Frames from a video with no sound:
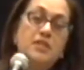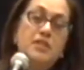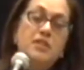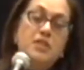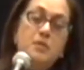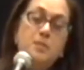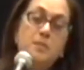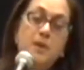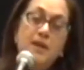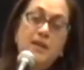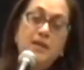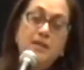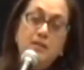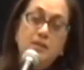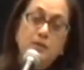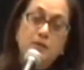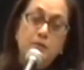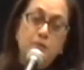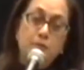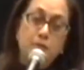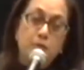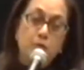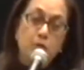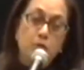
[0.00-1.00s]
Despite
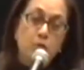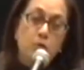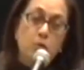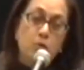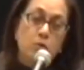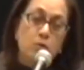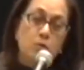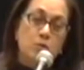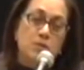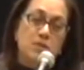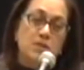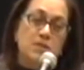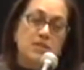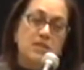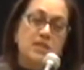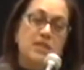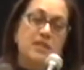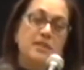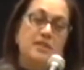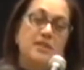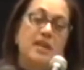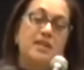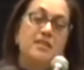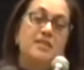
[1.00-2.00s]
the flaws
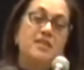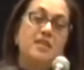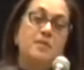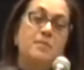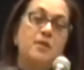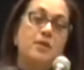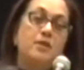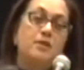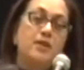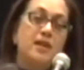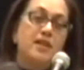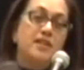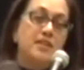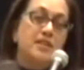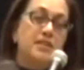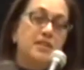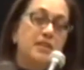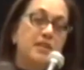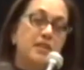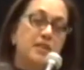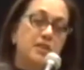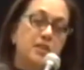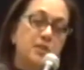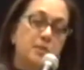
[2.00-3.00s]
in that
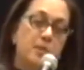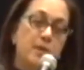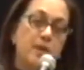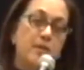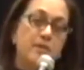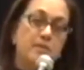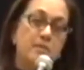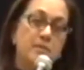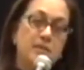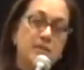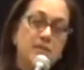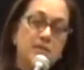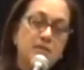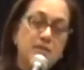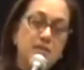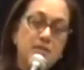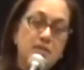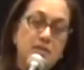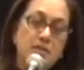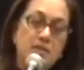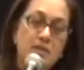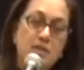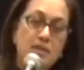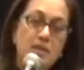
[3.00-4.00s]
democratic
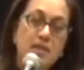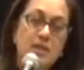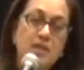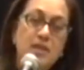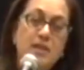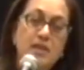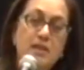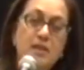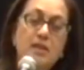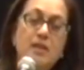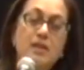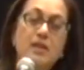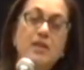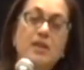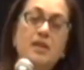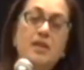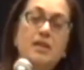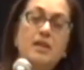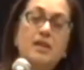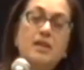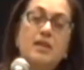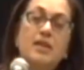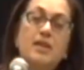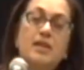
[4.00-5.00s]
experiment,
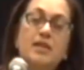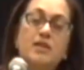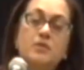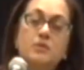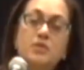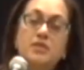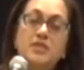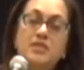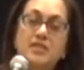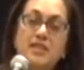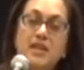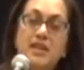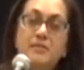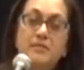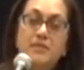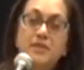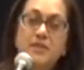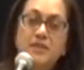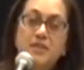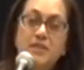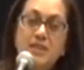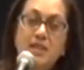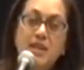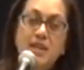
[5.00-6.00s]
it was
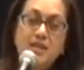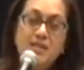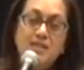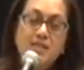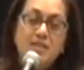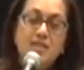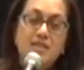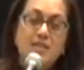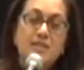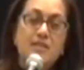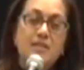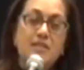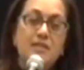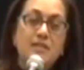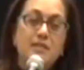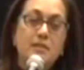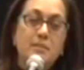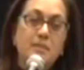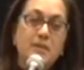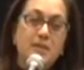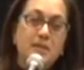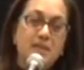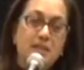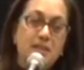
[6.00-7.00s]
nevertheless the
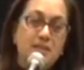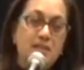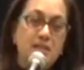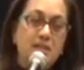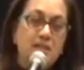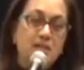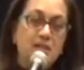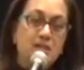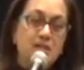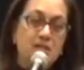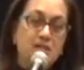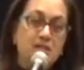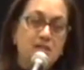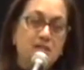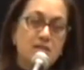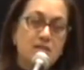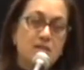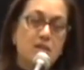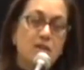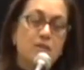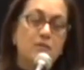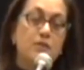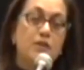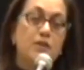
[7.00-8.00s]

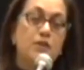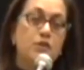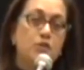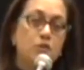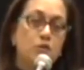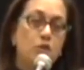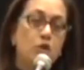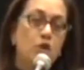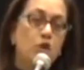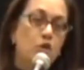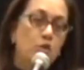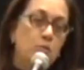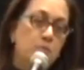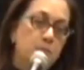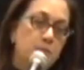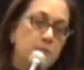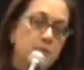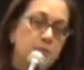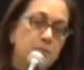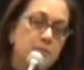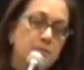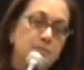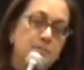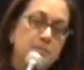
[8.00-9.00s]
beginnings of a new hope.
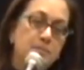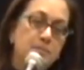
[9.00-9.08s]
